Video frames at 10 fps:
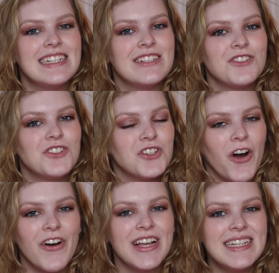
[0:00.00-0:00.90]

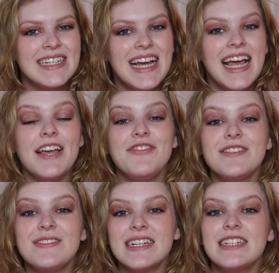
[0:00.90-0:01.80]
enjoyed. If
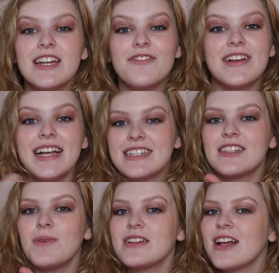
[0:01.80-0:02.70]
you did, don't forget to
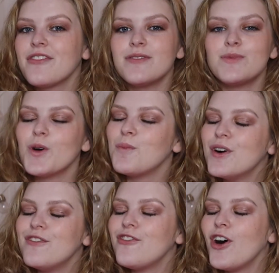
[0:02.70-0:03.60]
smash that thumbs up
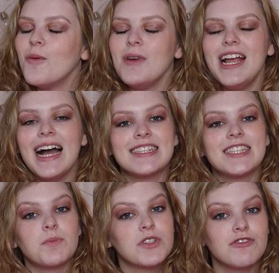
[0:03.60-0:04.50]
button for me and
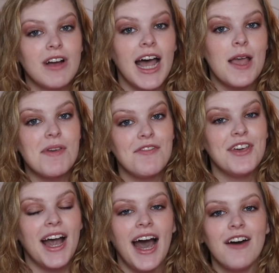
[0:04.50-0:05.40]
subscribe if
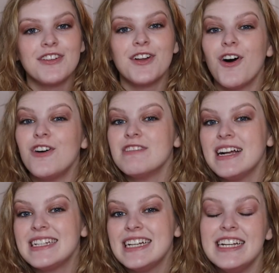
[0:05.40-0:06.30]
you haven't
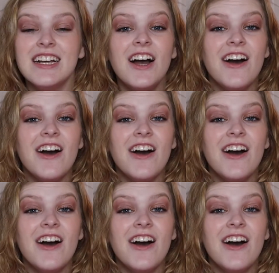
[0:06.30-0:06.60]
already.